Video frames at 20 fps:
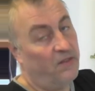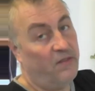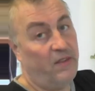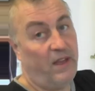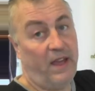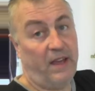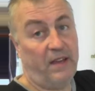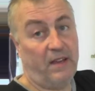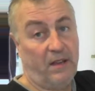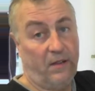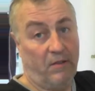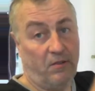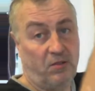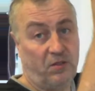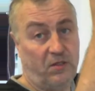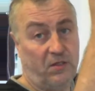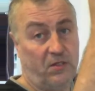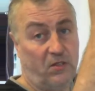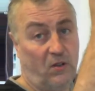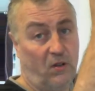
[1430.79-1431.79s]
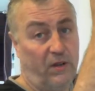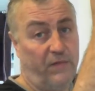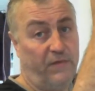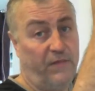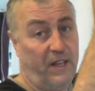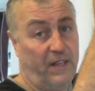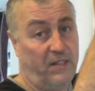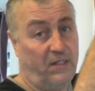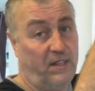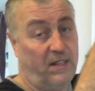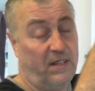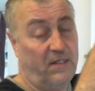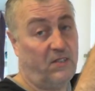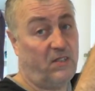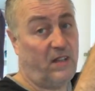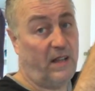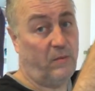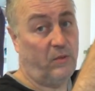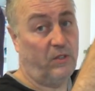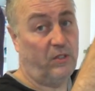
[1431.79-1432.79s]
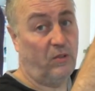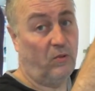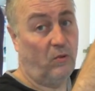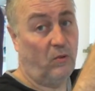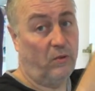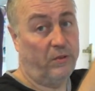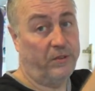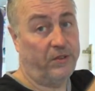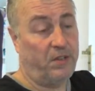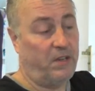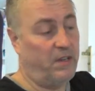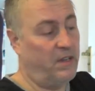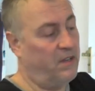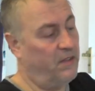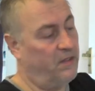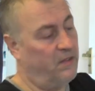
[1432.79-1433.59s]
That goes to the solid fixing. Same with doors,